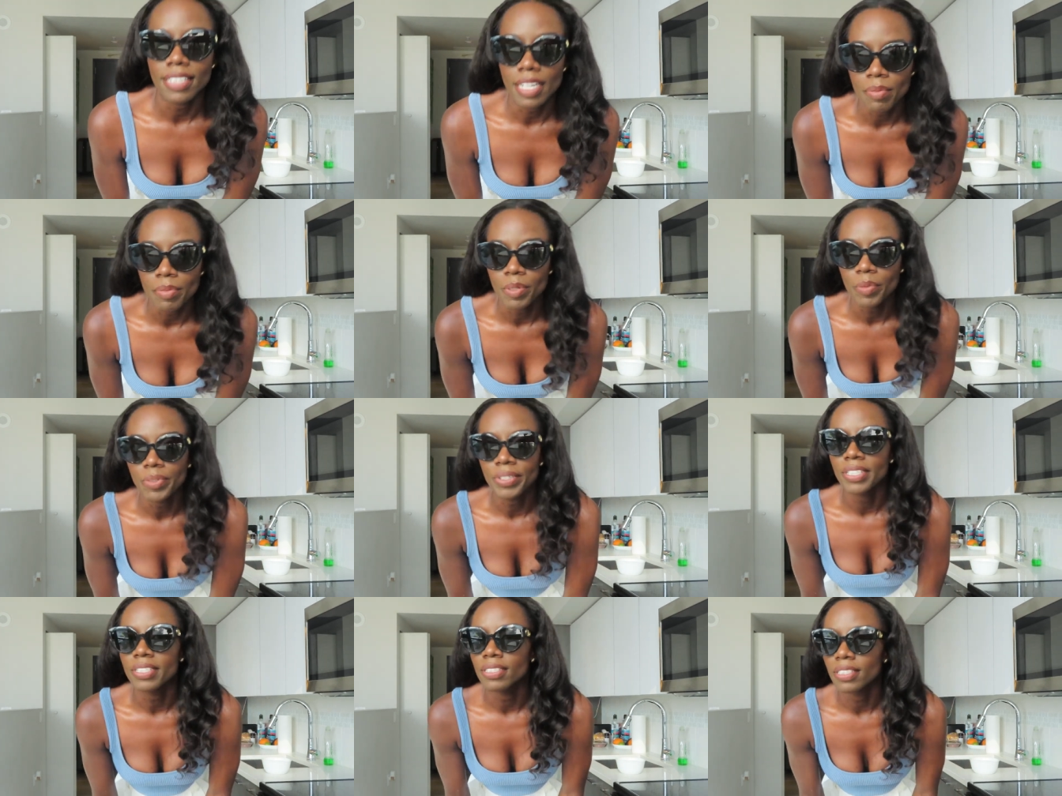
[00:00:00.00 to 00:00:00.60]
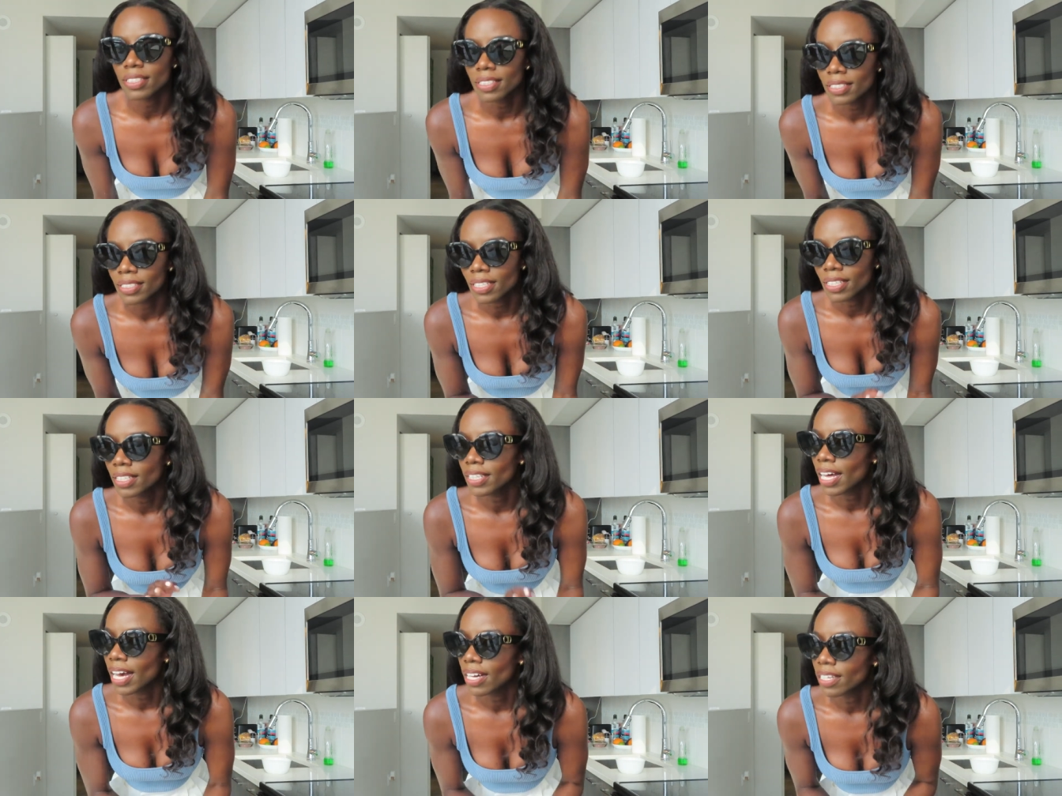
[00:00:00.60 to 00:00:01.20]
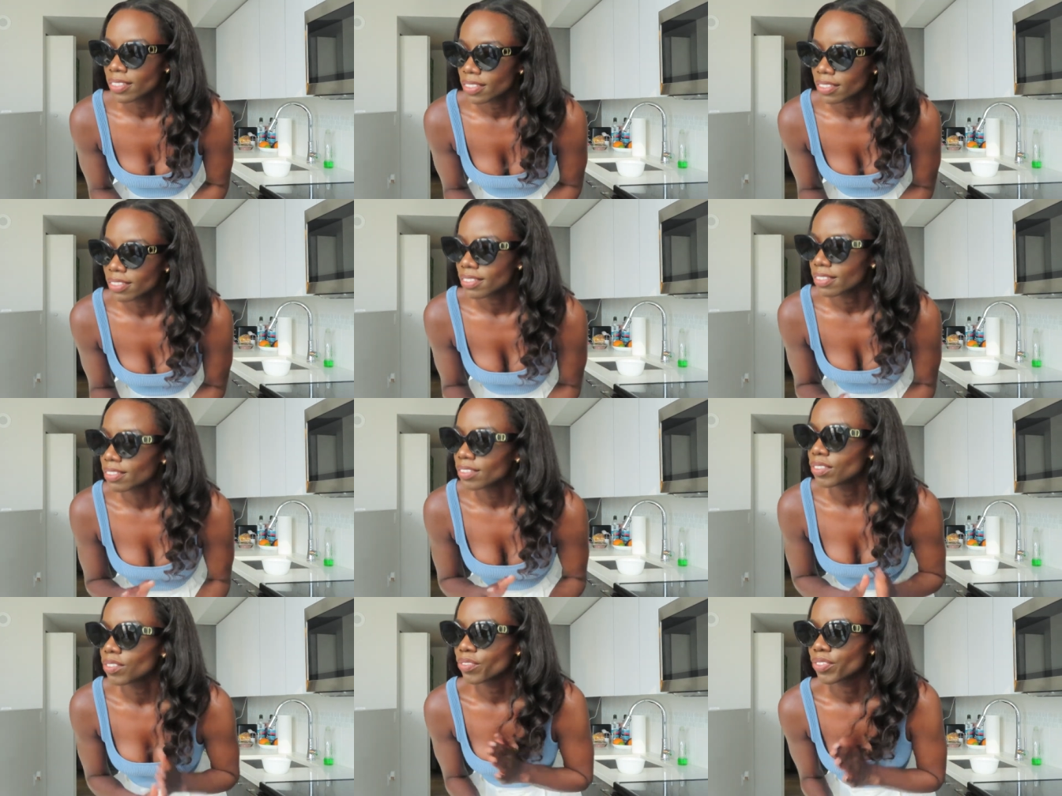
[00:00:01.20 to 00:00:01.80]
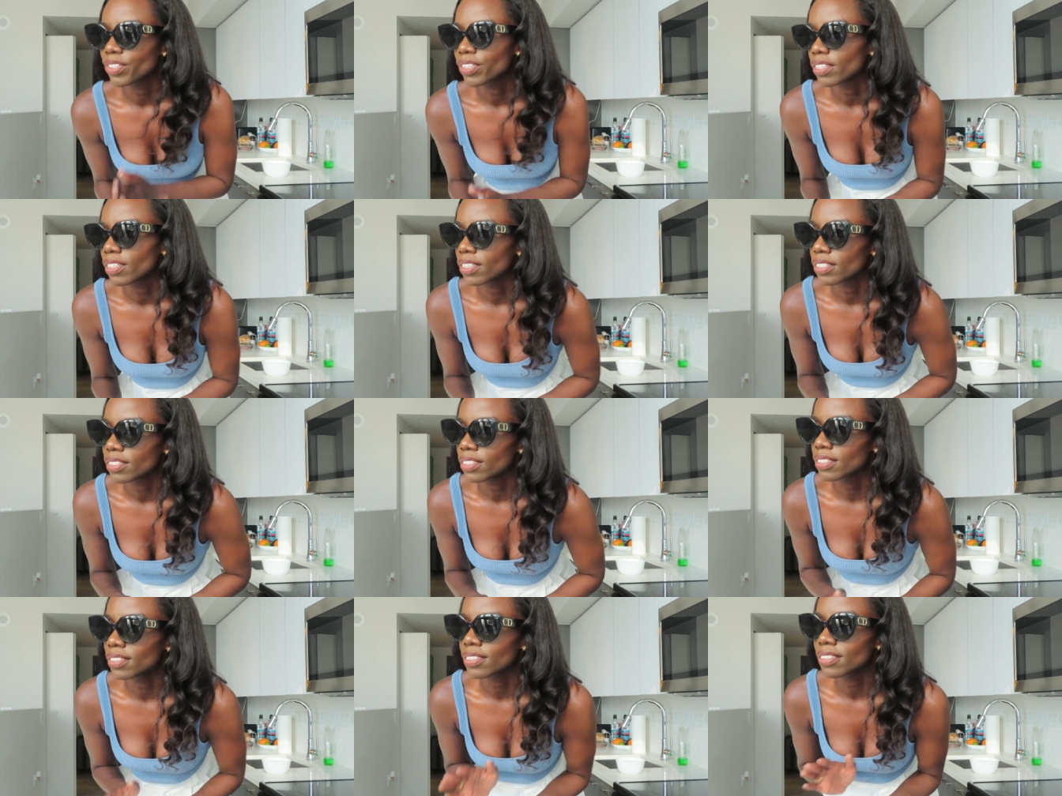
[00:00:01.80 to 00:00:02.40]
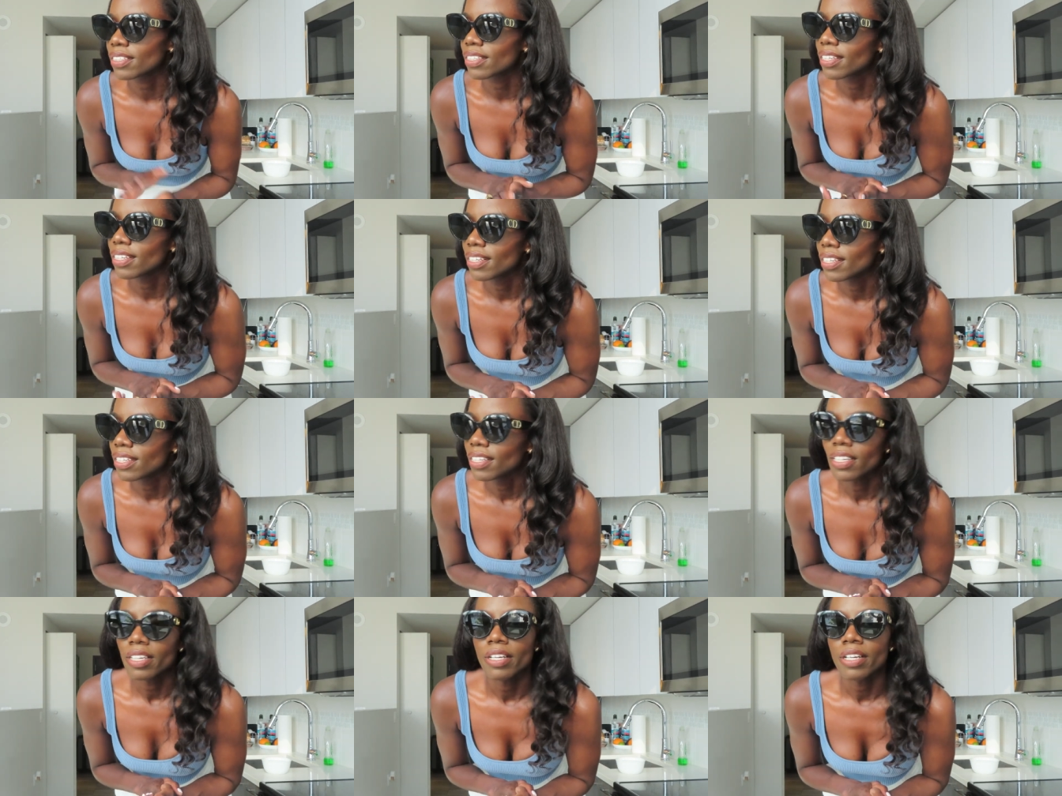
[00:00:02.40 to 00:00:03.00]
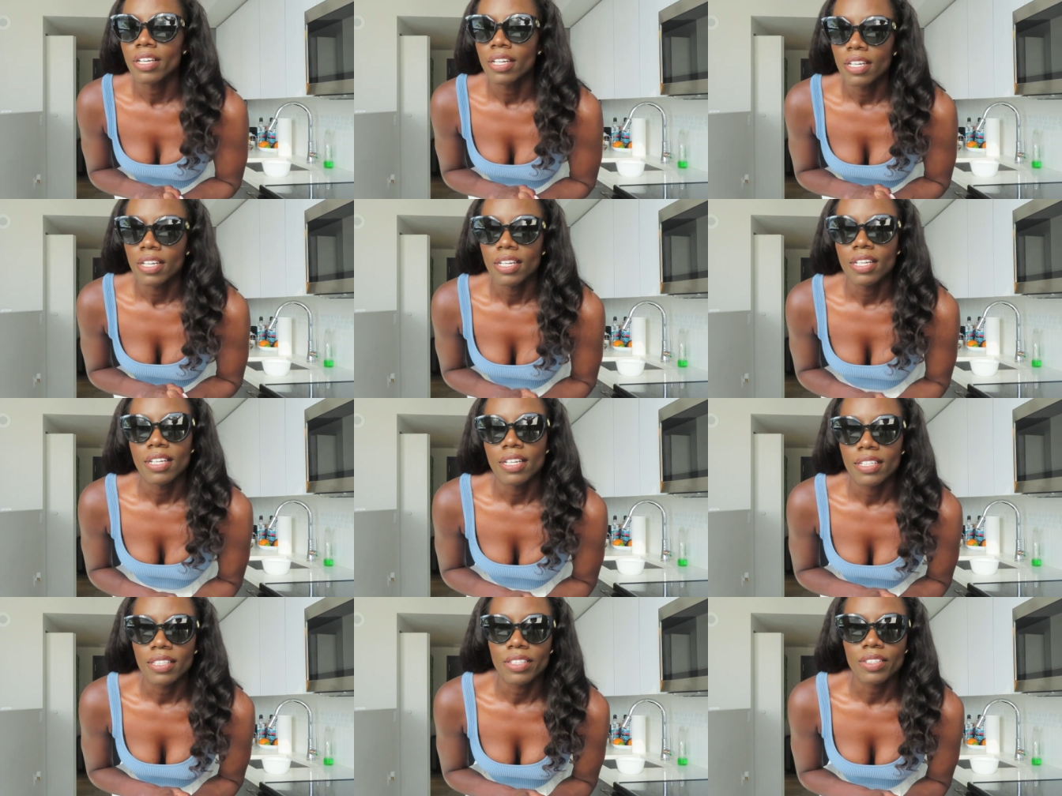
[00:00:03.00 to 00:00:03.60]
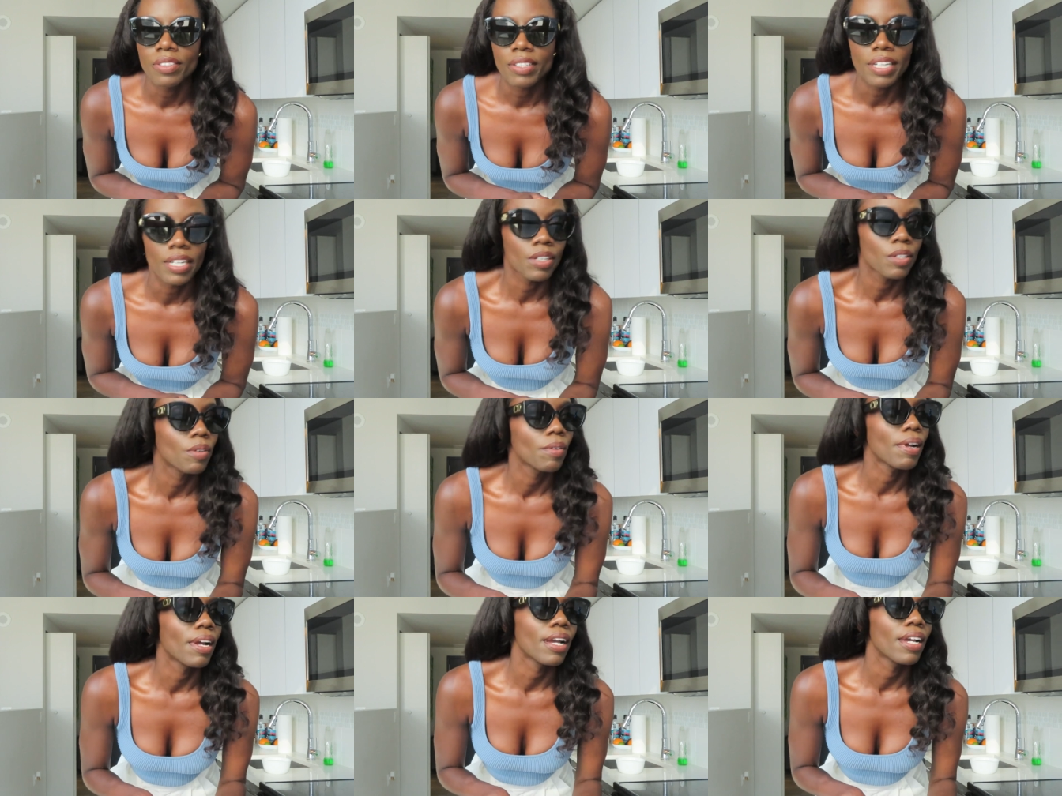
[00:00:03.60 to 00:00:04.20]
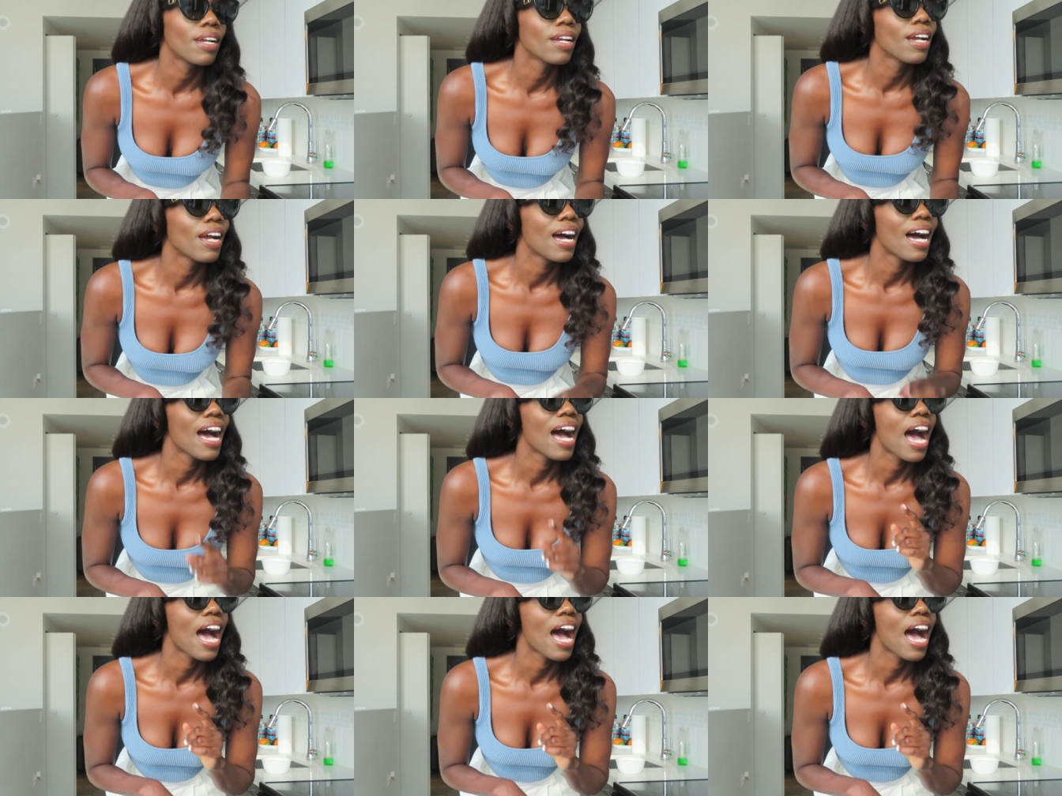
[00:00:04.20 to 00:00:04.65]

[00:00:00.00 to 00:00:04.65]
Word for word: I've been wearing these a lot for this little getaway.